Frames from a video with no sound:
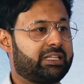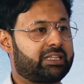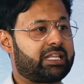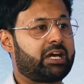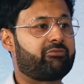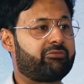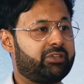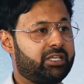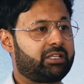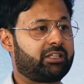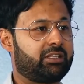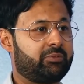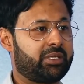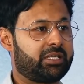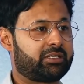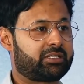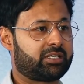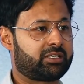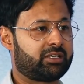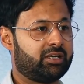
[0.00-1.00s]
need that weekly
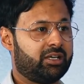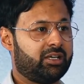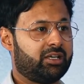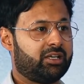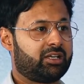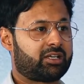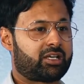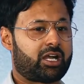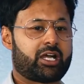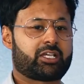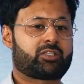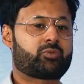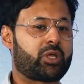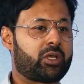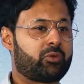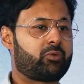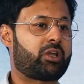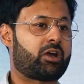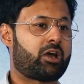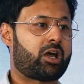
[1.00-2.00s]
meeting. Guys,
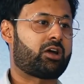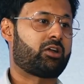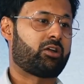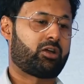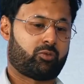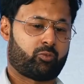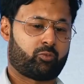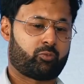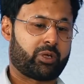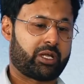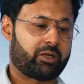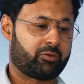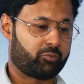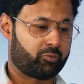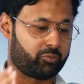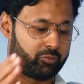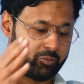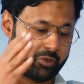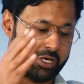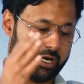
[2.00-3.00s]
where we are,
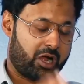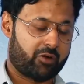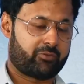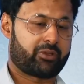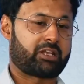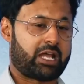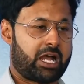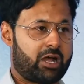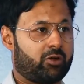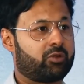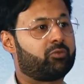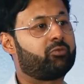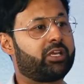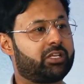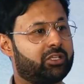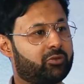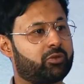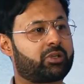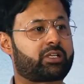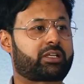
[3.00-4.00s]
where are we now and
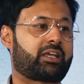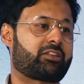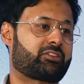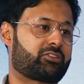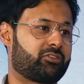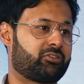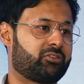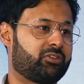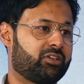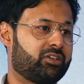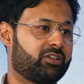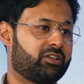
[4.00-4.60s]
where do you want to get to?